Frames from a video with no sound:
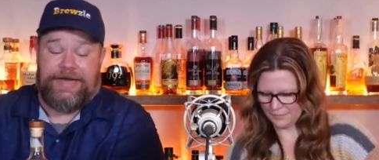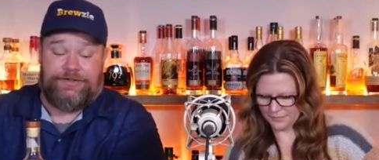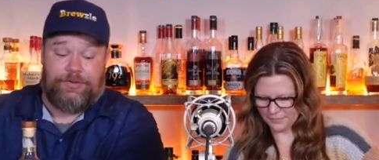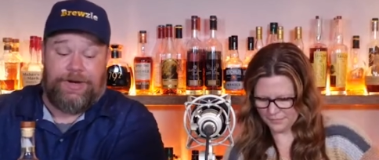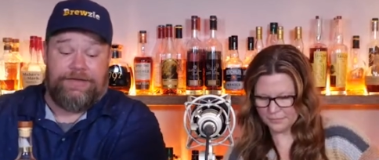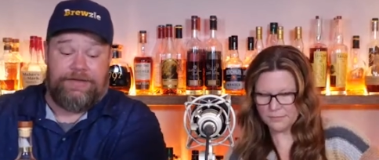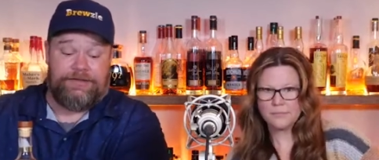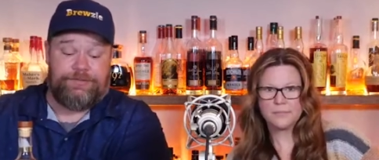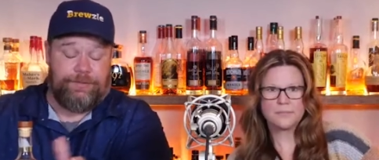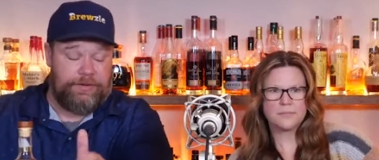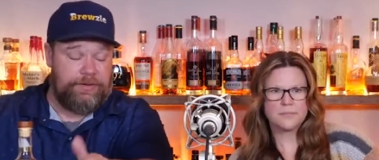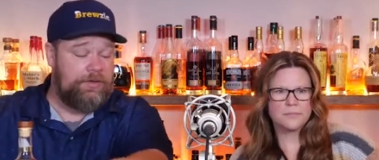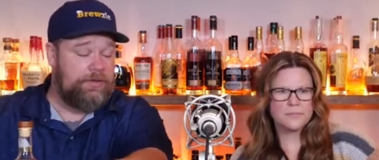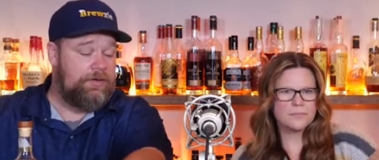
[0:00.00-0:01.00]
Speaker 1: try this
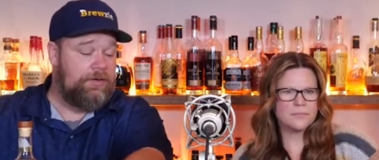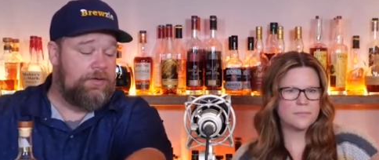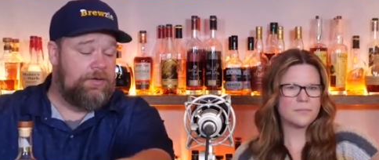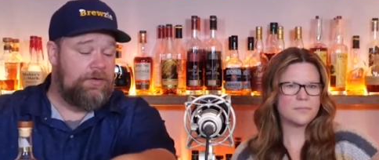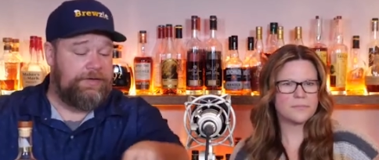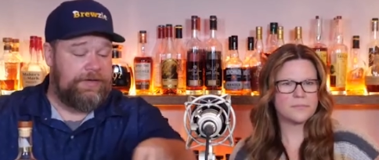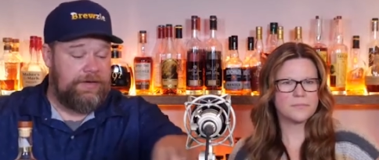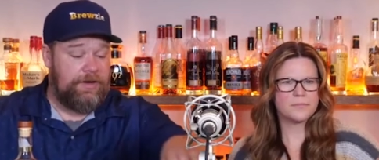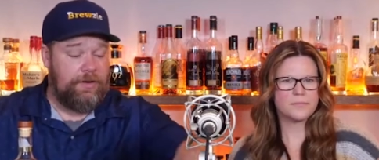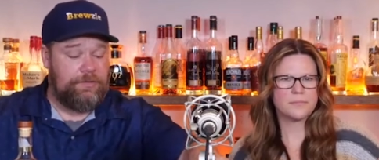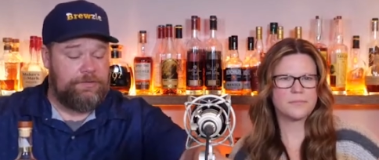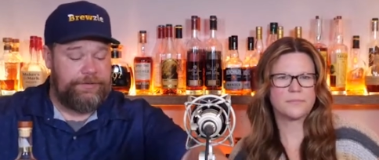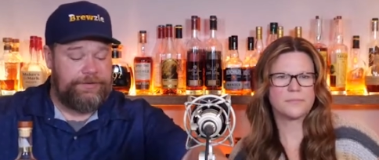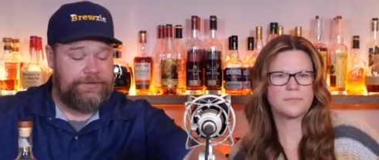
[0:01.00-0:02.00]
one that
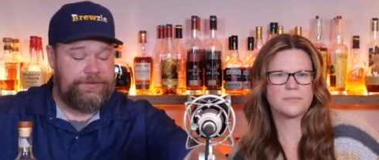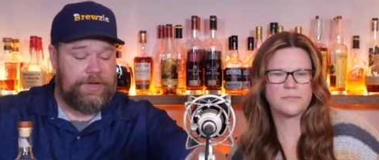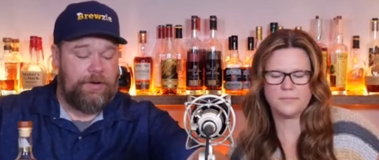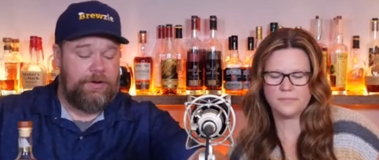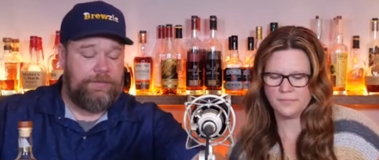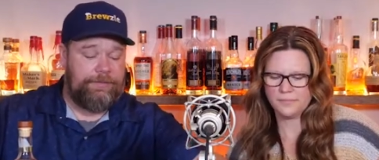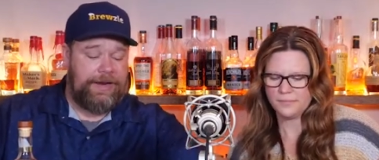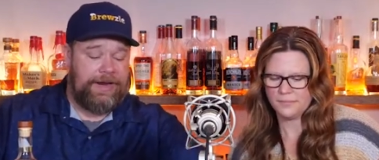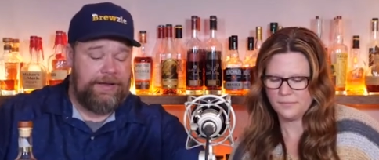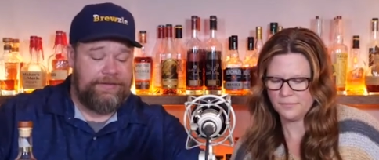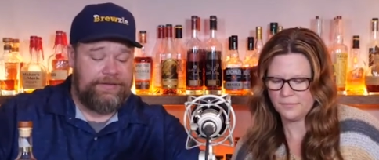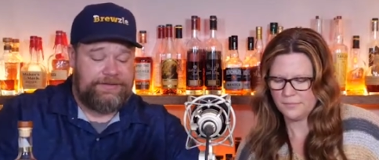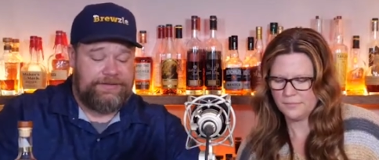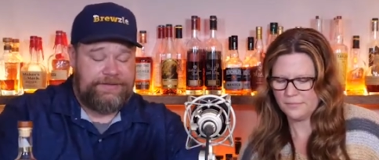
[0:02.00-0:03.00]
knows what they're talking about,
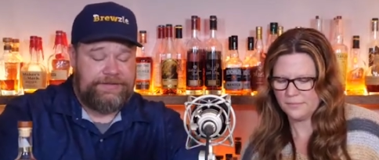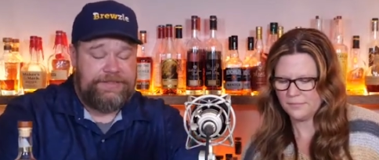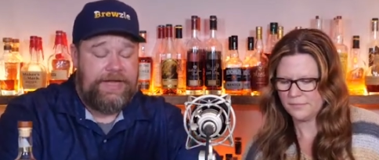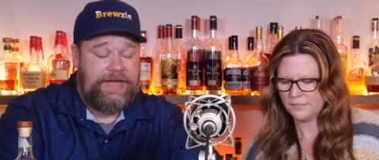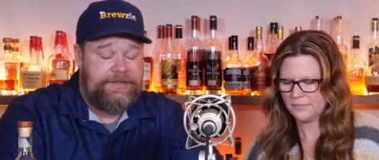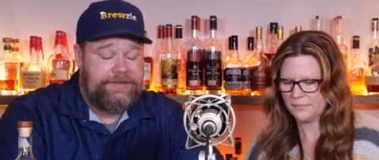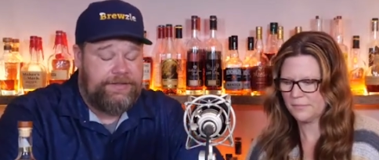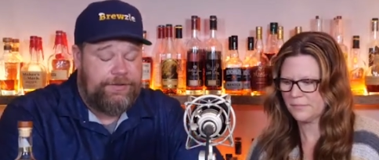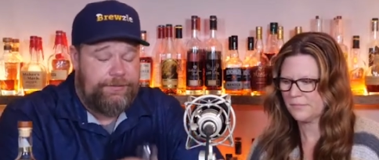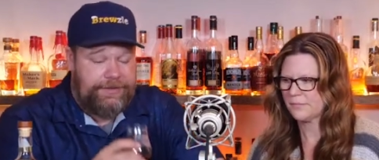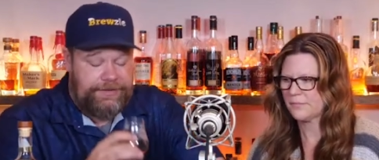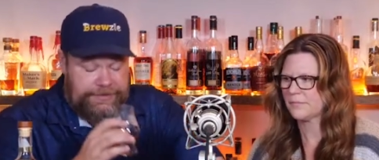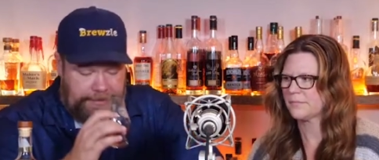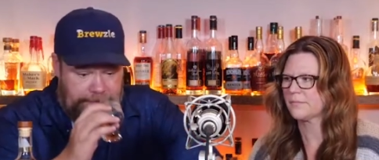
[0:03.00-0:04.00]
this is exciting to me.
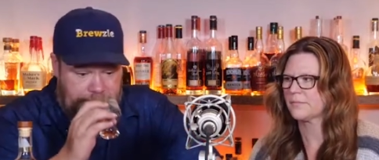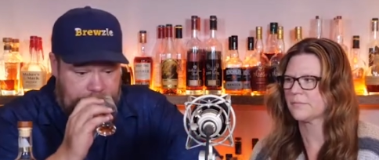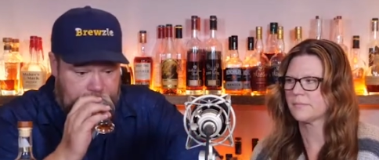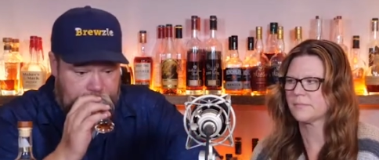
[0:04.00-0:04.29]
So